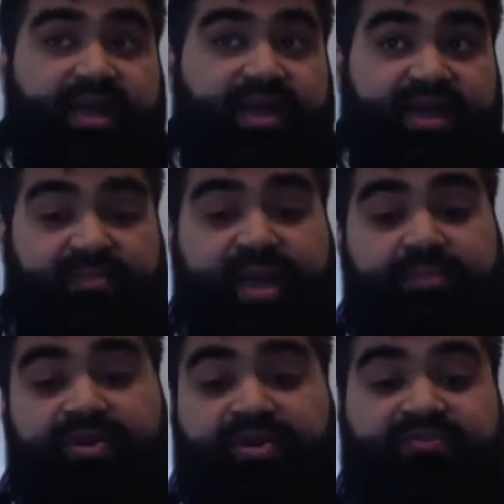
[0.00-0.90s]
in my
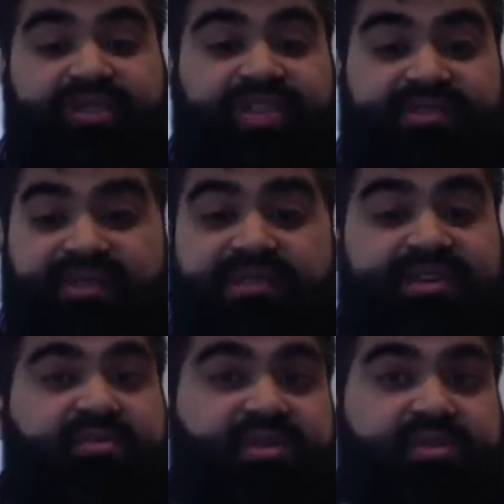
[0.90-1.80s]
book of deeds, that's
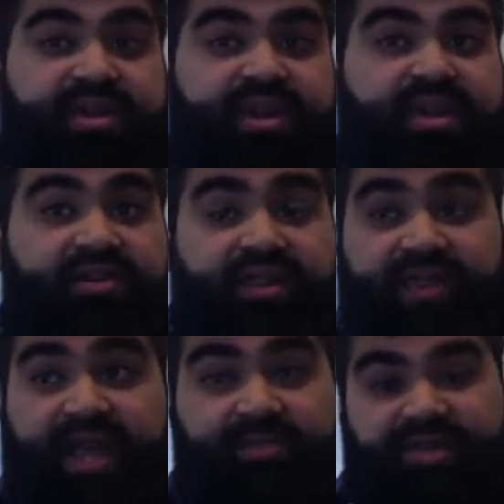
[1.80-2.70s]
going to be written down
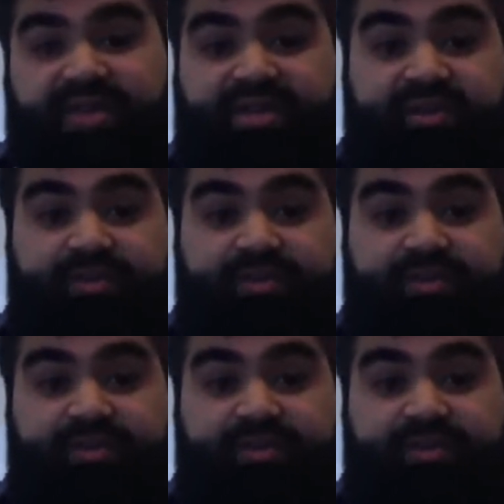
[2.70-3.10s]
that I picked up